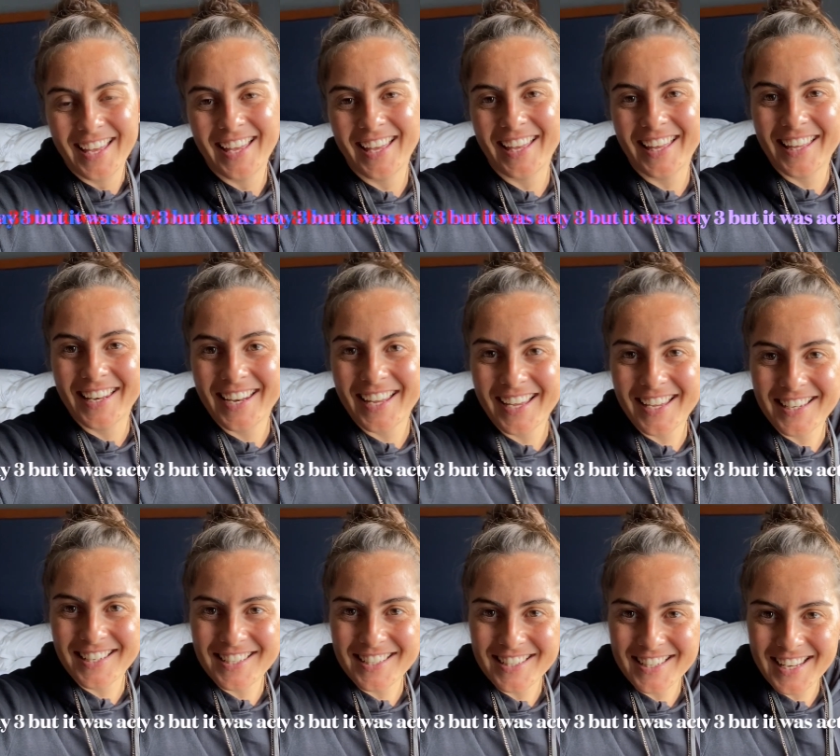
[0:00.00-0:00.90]
and I
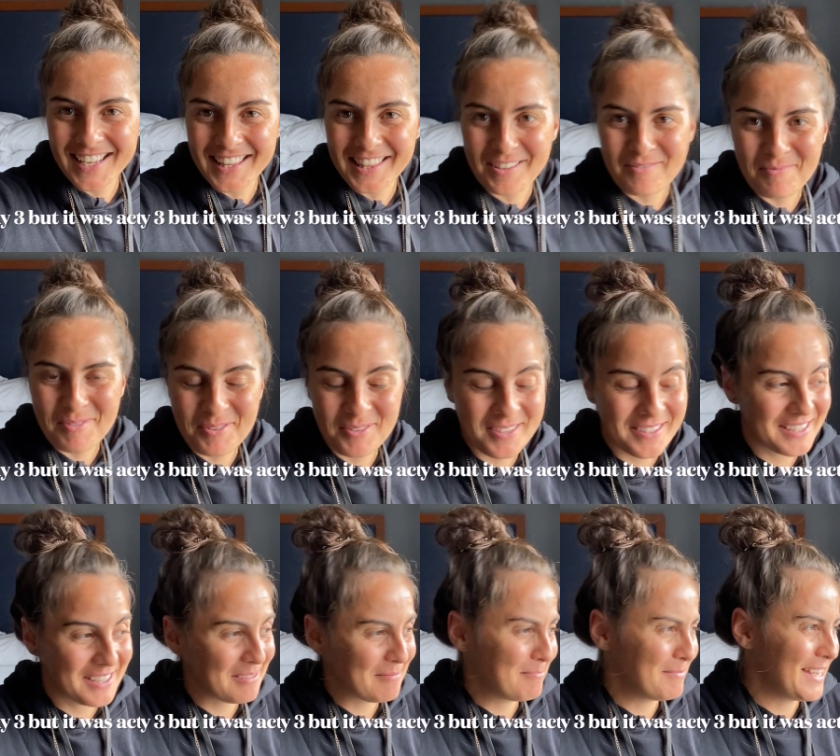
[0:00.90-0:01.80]
just had the most
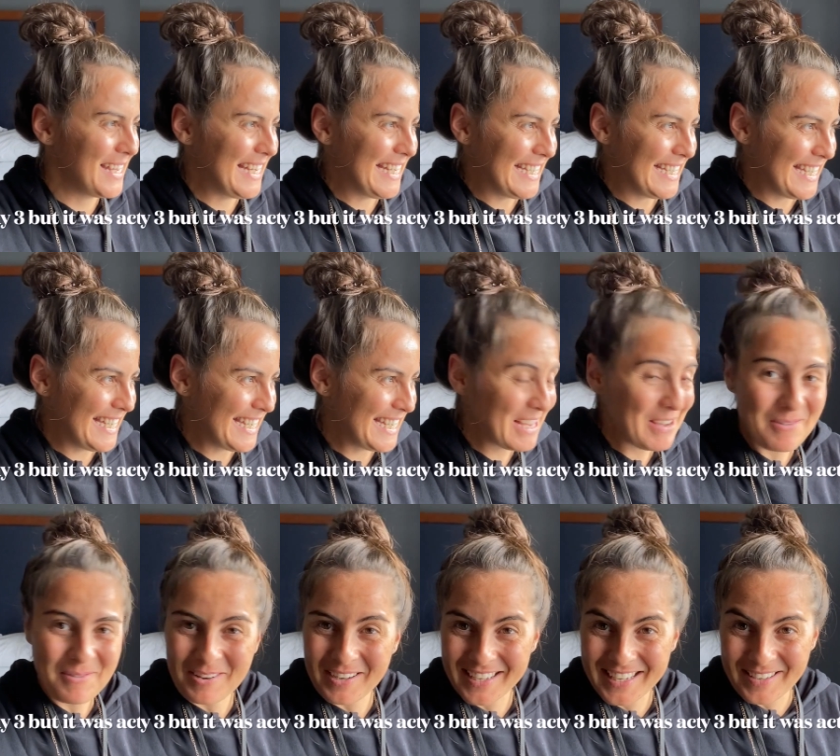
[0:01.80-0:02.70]
amazing
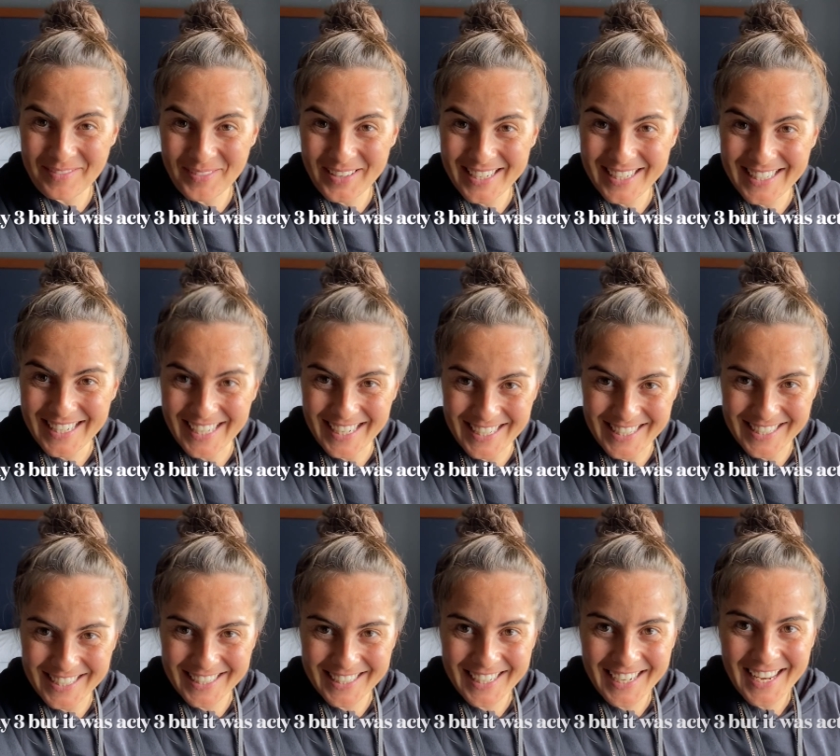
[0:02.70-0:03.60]
walking
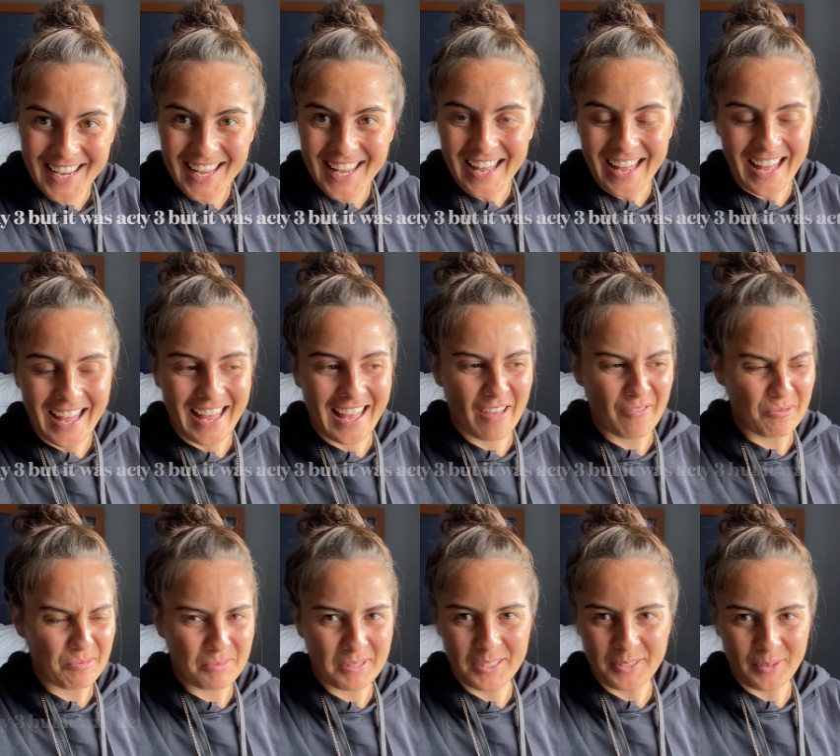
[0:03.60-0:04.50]
meditation. I
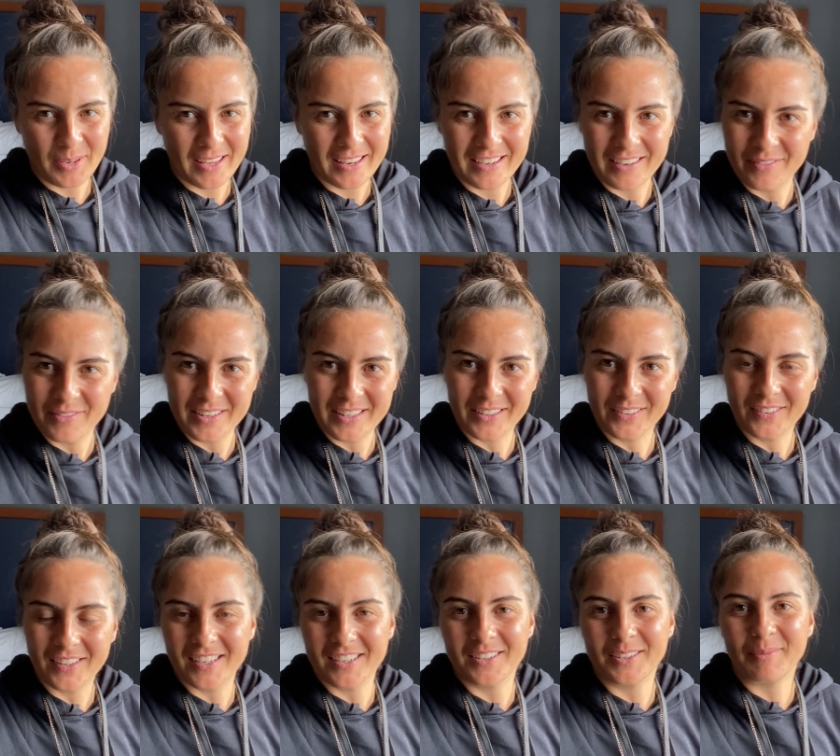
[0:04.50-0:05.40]
haven't been doing any of these
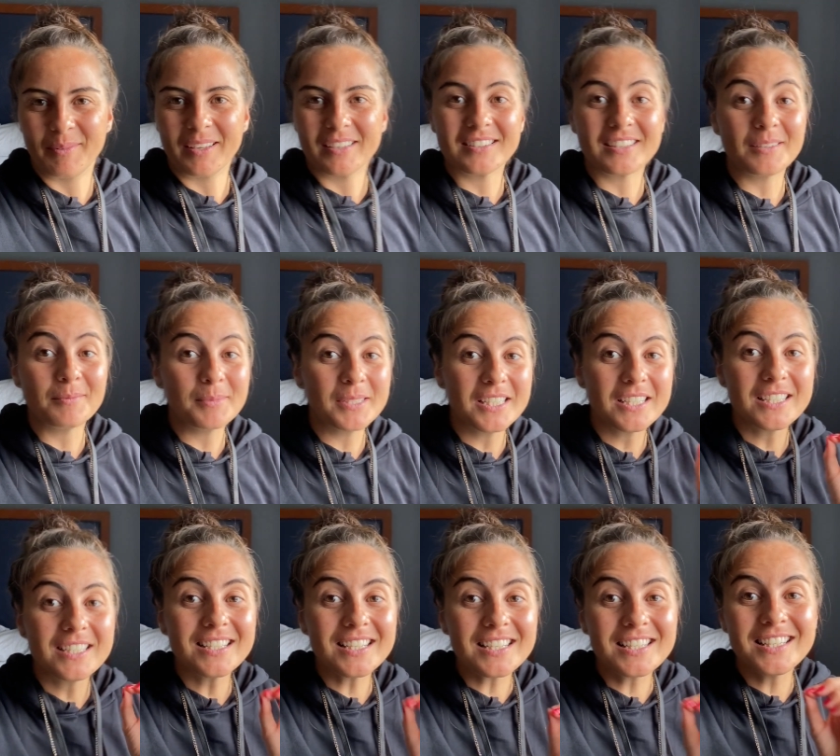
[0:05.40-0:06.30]
videos because I've
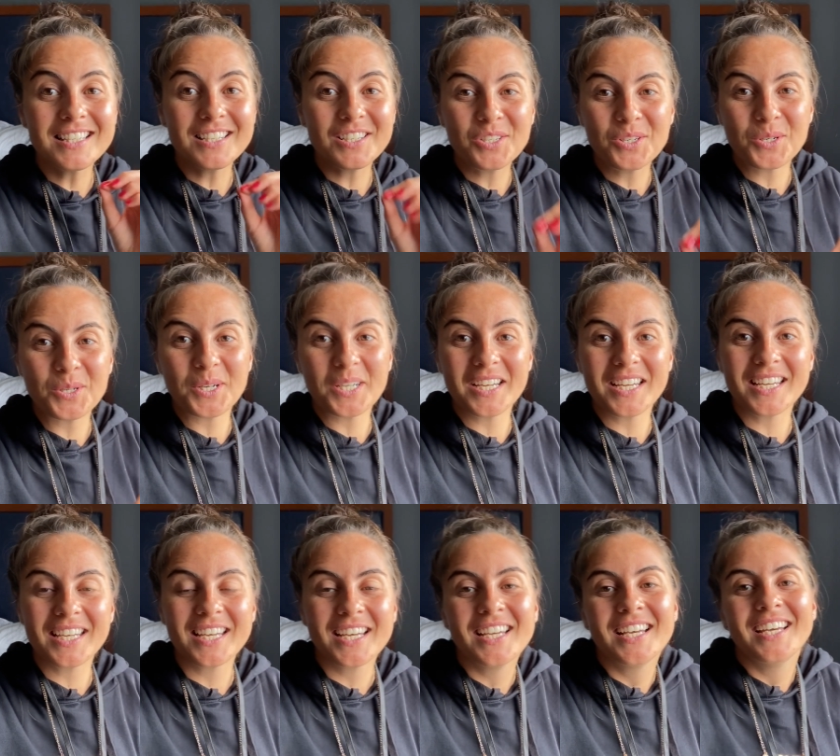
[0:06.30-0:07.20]
been just
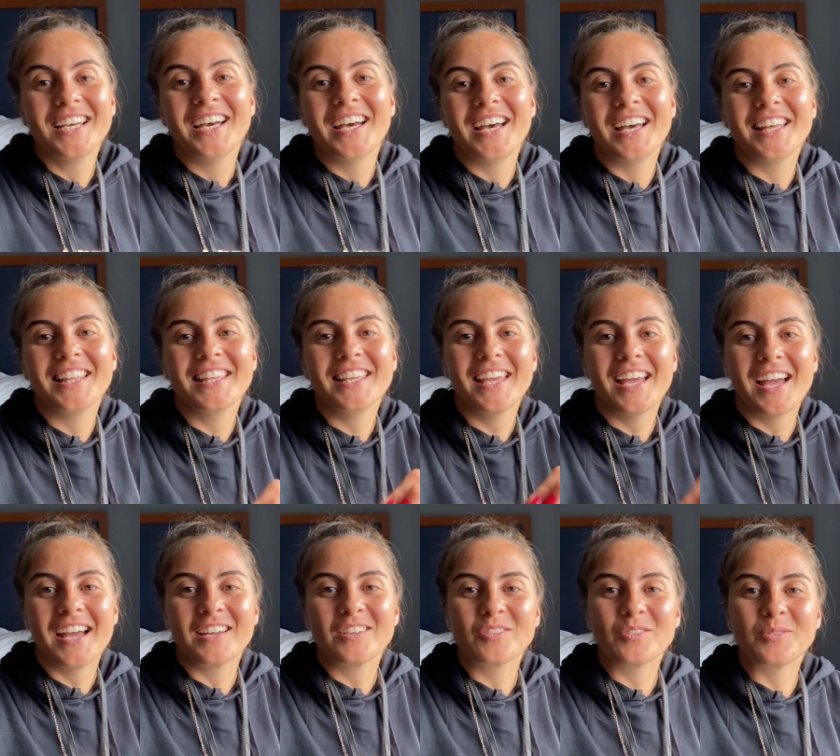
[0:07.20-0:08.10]
enjoying the
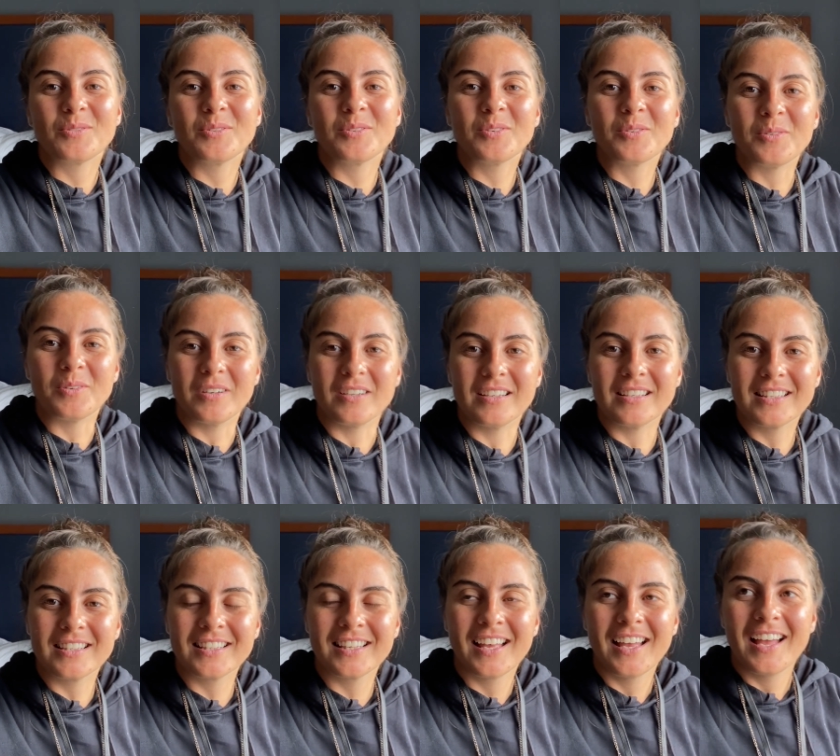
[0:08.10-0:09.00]
actual
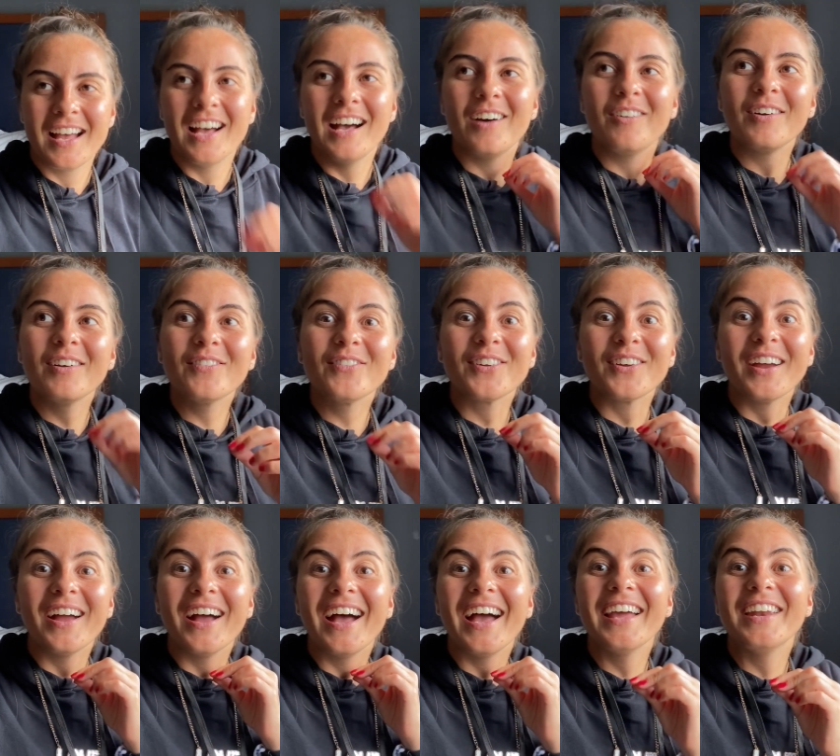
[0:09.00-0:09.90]
course.
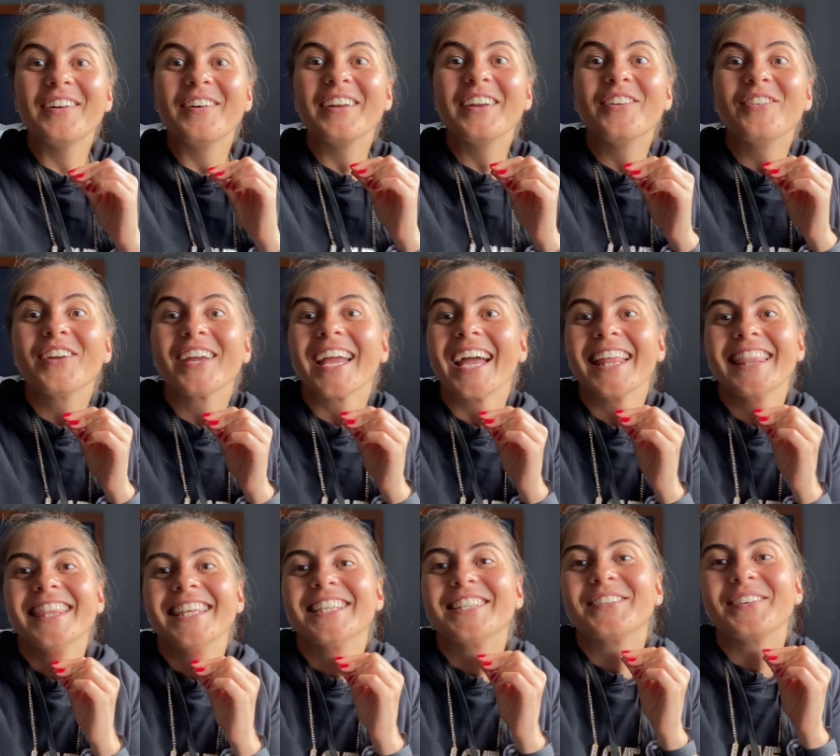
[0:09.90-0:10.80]
However, I don't want to
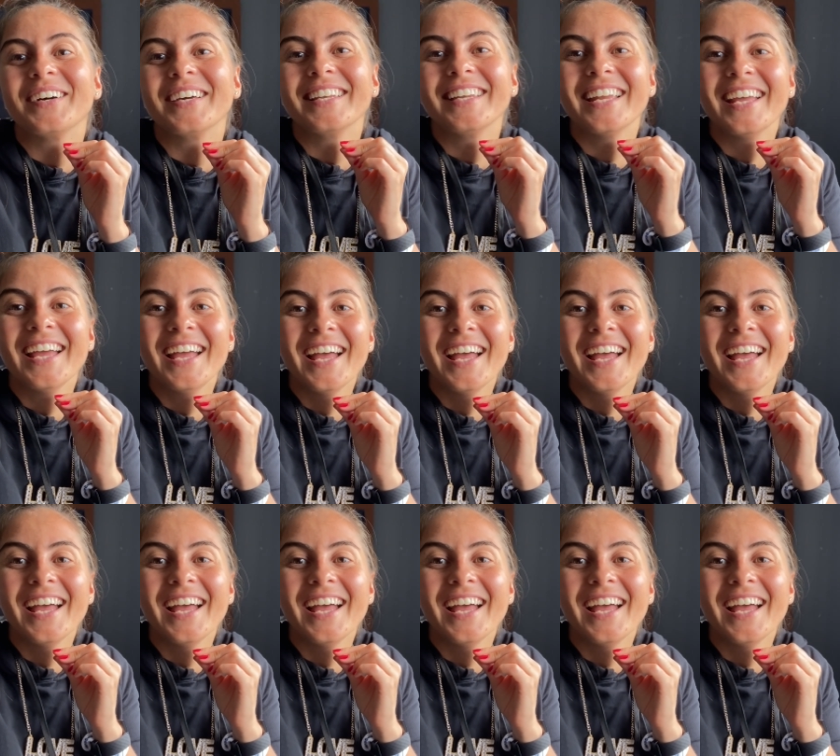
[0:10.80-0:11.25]
forget this one.